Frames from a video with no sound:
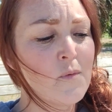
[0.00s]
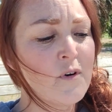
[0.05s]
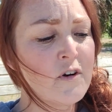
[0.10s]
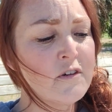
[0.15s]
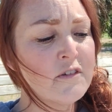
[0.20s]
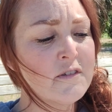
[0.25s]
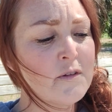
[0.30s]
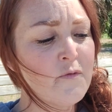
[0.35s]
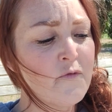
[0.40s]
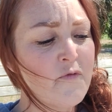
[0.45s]

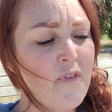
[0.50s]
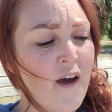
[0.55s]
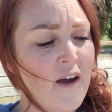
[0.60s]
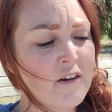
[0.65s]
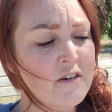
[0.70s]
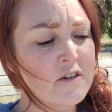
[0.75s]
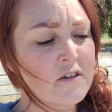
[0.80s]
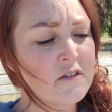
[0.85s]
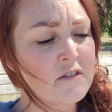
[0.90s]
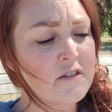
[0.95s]
What are some
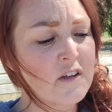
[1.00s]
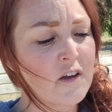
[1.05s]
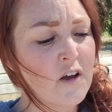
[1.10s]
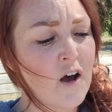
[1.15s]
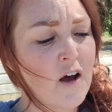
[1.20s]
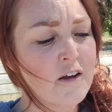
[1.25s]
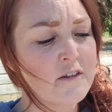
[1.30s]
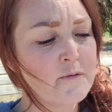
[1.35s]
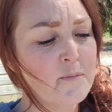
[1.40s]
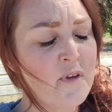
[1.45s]
factors
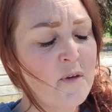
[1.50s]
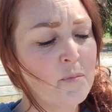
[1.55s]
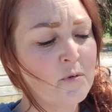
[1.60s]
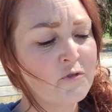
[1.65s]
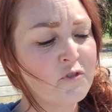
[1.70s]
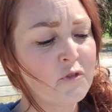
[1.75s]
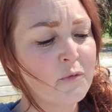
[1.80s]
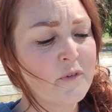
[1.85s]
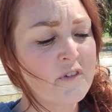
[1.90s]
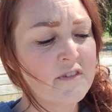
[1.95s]
that cause
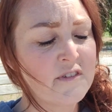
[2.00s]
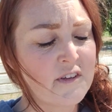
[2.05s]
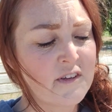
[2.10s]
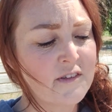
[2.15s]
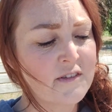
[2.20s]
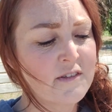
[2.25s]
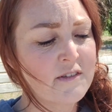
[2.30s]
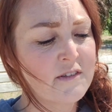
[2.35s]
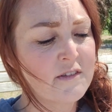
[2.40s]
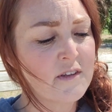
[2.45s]
people to
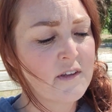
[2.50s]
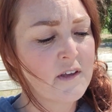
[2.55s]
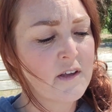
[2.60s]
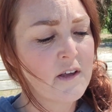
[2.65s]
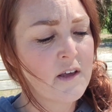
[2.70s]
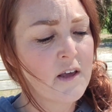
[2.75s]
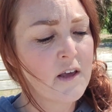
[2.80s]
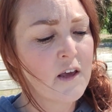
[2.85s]
resist?